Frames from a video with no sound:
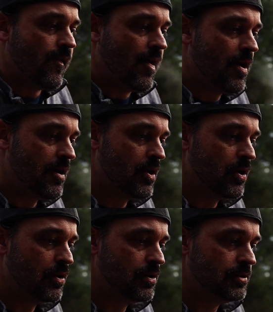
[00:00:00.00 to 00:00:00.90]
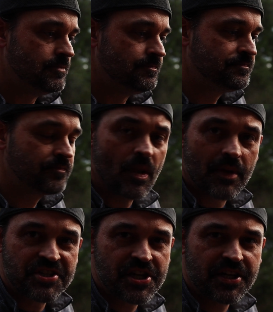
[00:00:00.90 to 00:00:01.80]

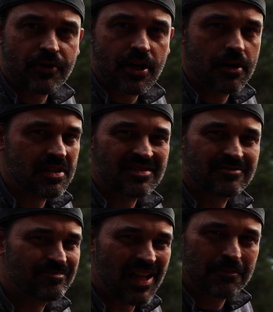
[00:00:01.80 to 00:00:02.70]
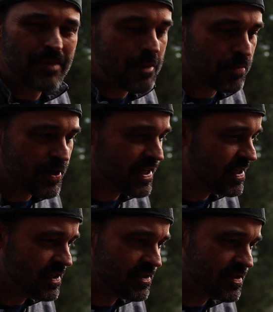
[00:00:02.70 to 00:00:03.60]
My chicken rub is like
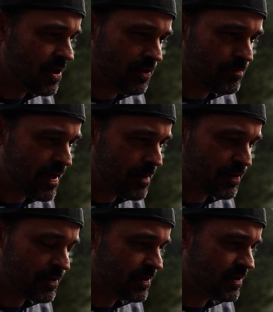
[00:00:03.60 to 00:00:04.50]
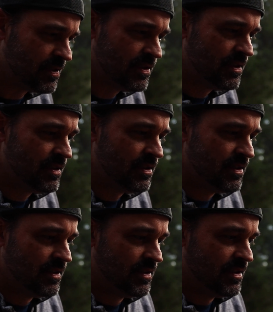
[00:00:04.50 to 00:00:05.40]
paprika, salt and pepper.
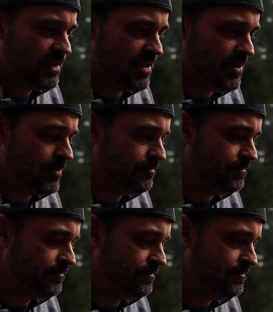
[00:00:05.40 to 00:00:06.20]
I